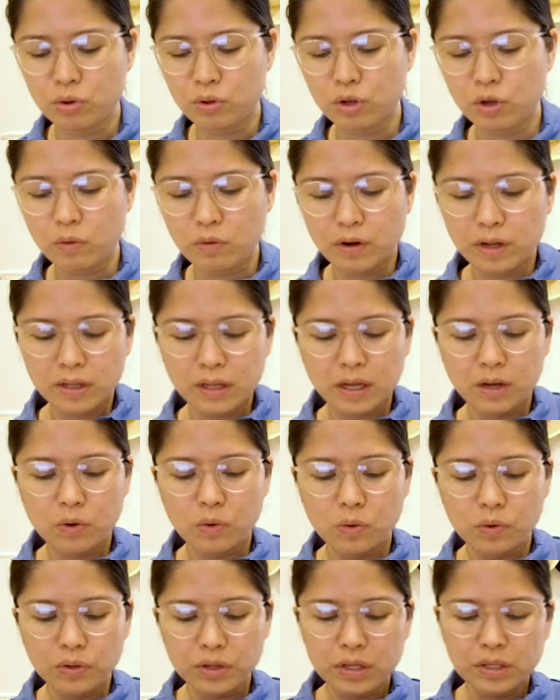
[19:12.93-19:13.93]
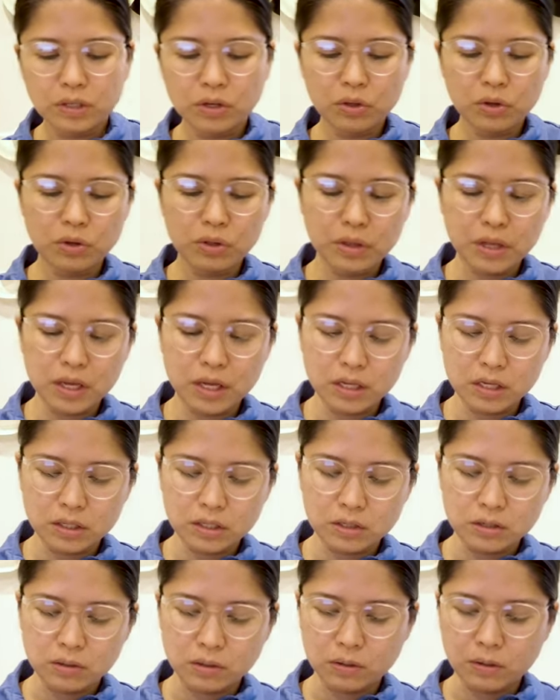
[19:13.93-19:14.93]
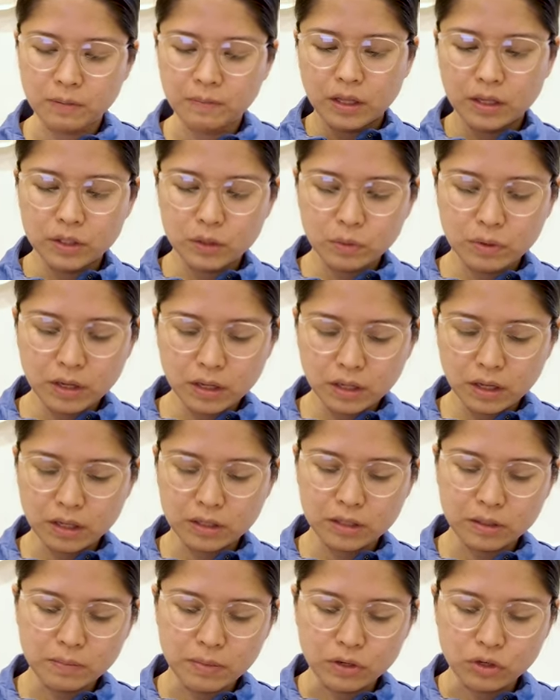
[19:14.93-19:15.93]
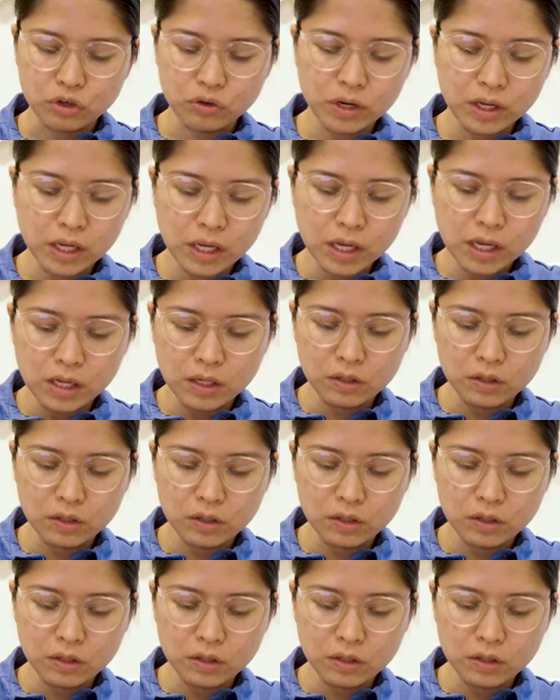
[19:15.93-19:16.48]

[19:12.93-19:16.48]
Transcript: Do you want to take all these other things? Or that's when it gets a bit tricky.